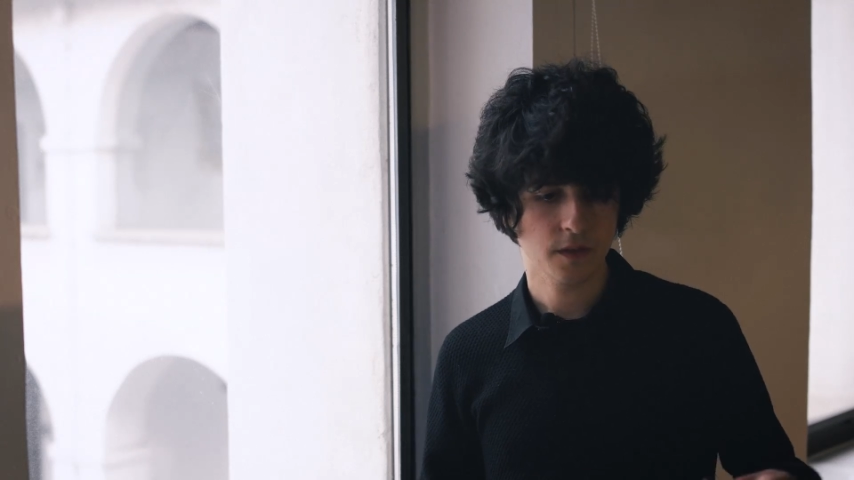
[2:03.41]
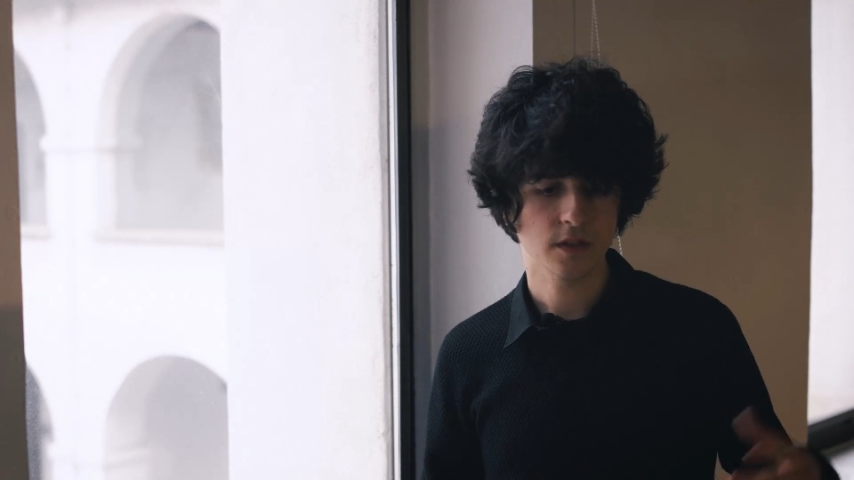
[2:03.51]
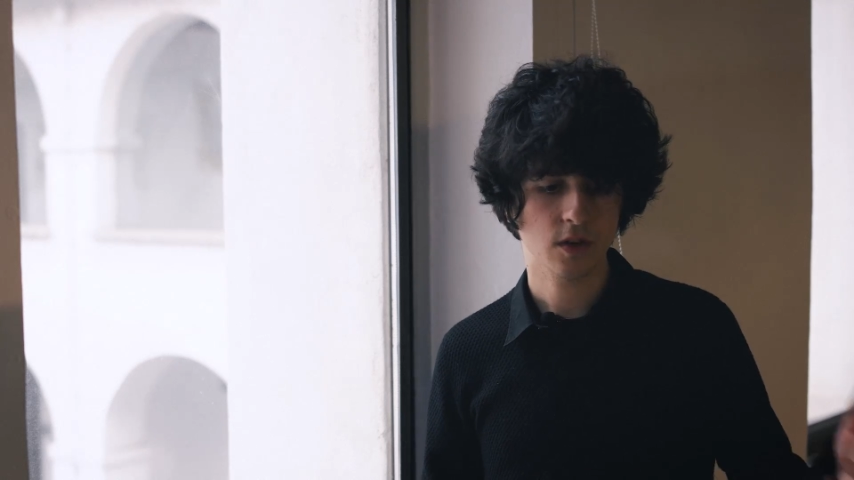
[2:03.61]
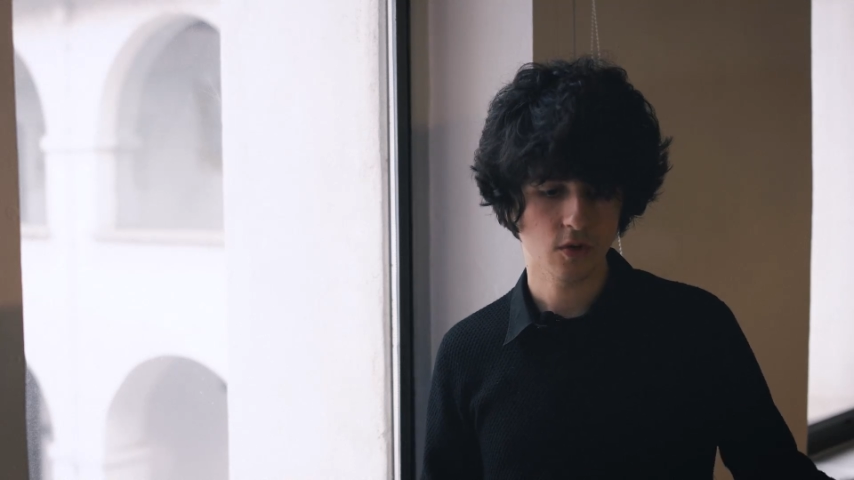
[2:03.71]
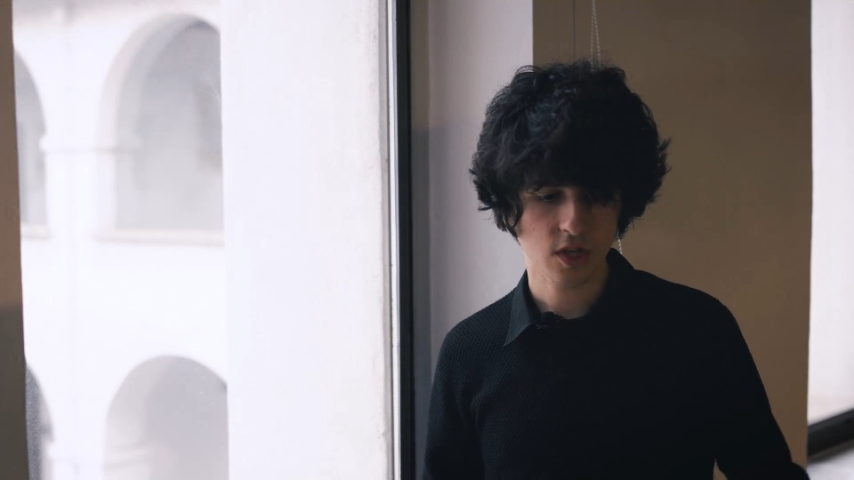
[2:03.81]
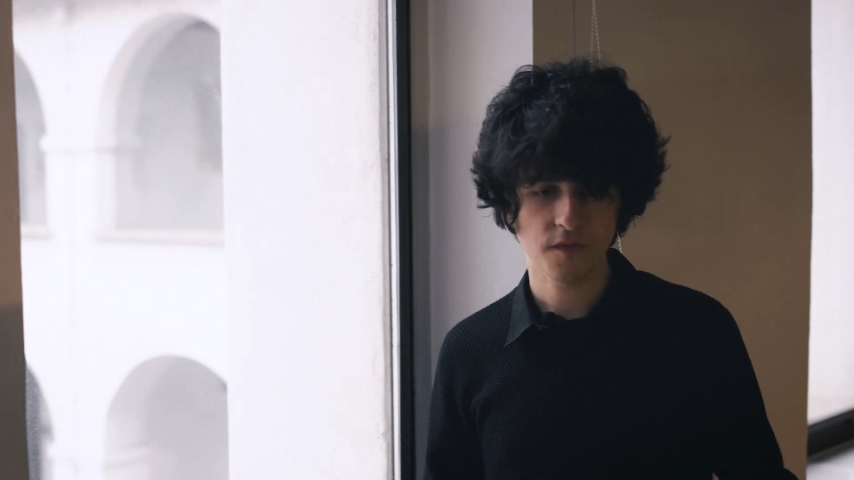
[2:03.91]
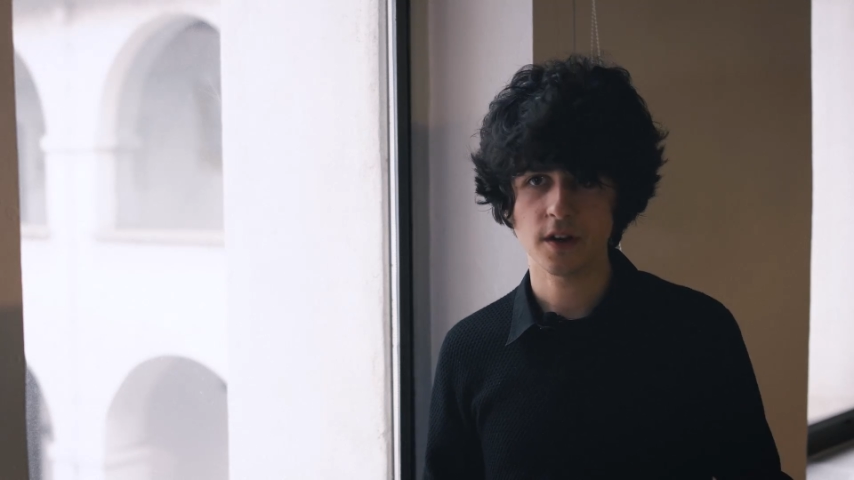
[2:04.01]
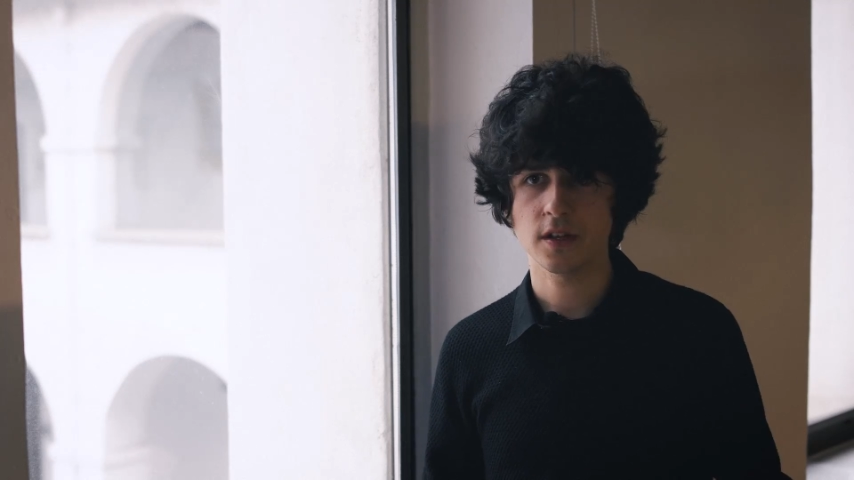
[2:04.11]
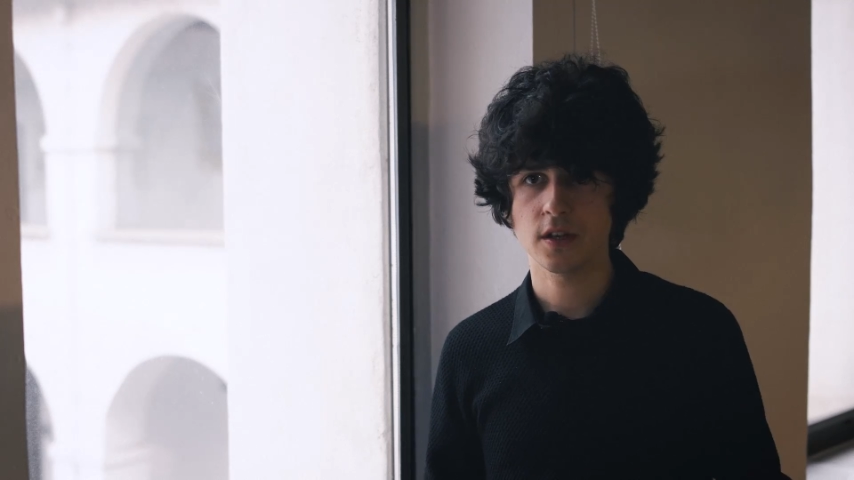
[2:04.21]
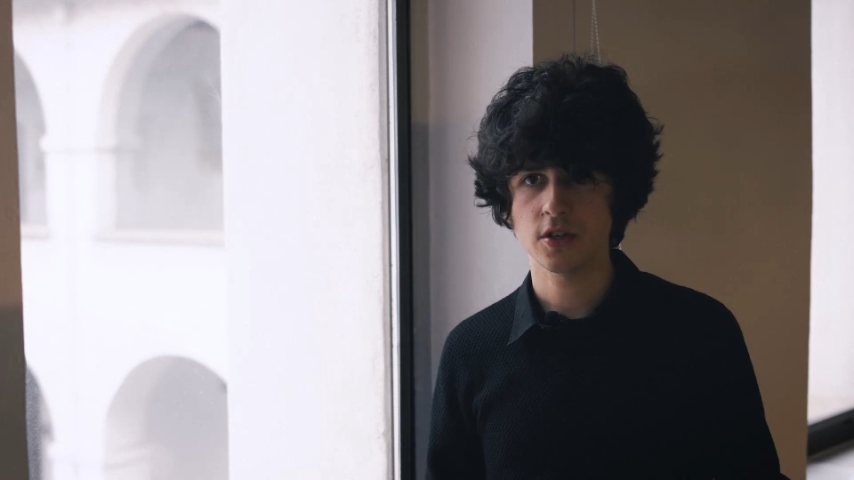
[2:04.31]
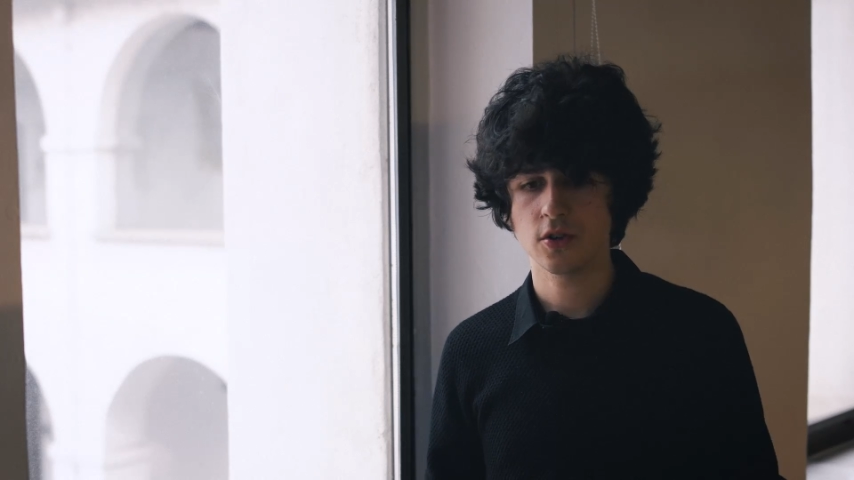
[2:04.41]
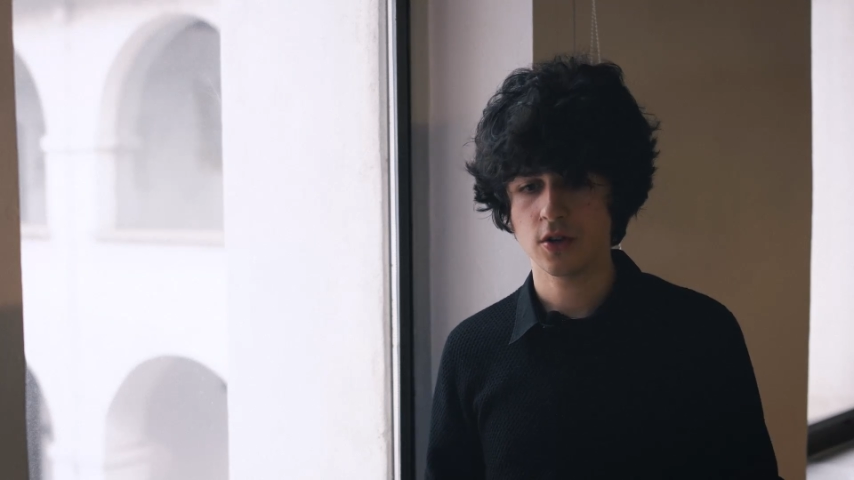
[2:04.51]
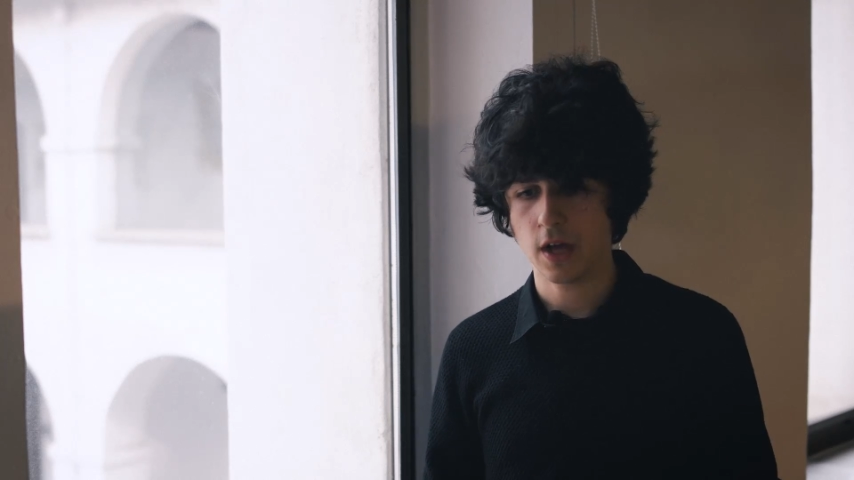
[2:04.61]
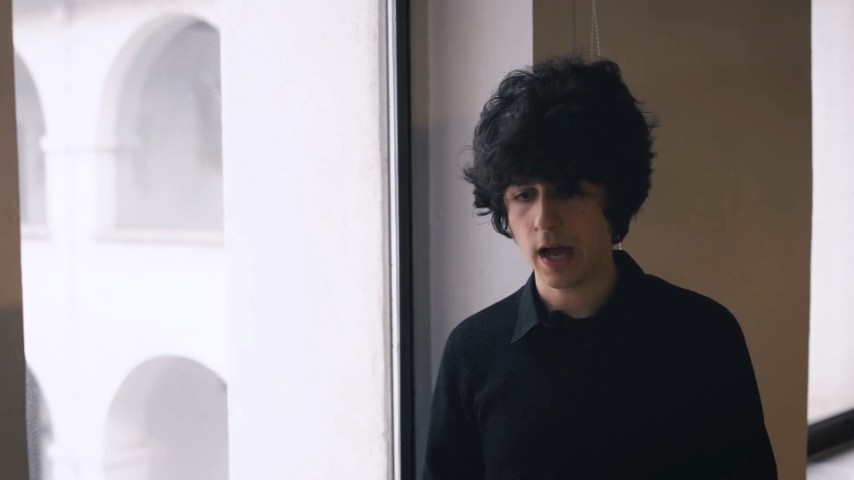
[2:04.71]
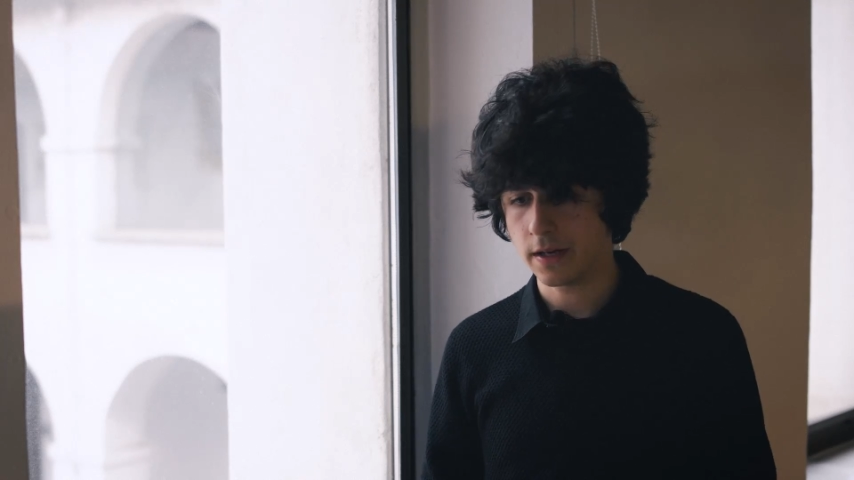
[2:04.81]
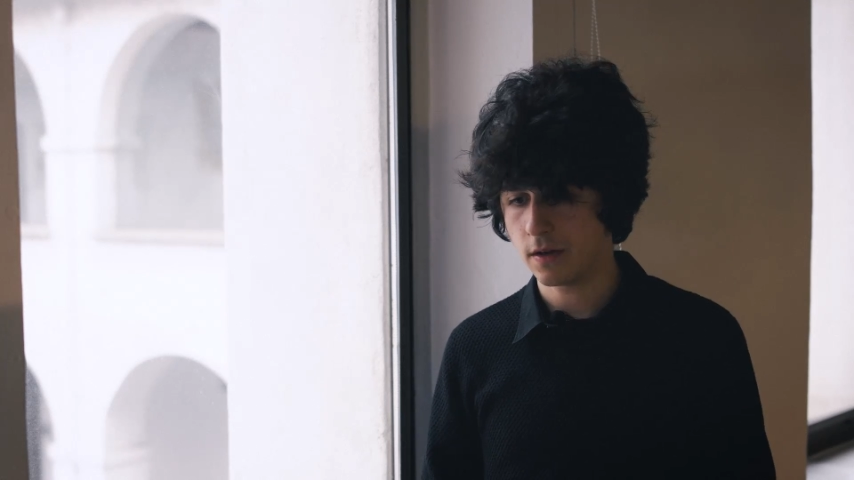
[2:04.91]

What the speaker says: discourse of architecture, and